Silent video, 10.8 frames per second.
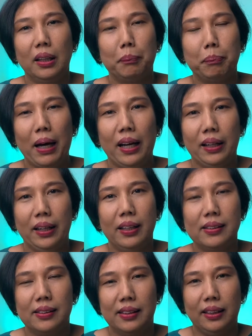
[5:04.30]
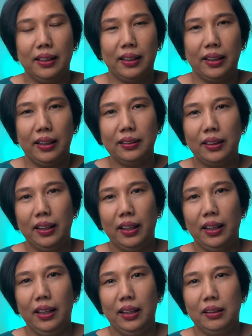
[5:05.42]
in pares, sinangag,
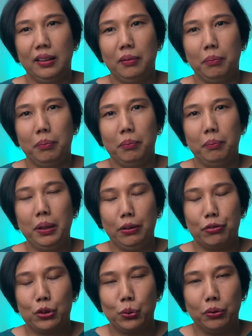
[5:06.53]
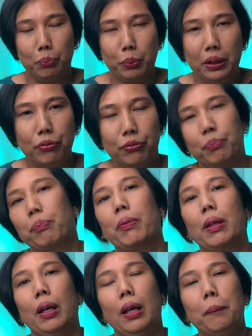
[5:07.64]
and beef, stewed beef.
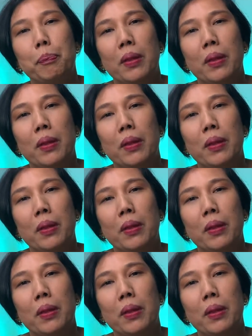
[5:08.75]
Okay.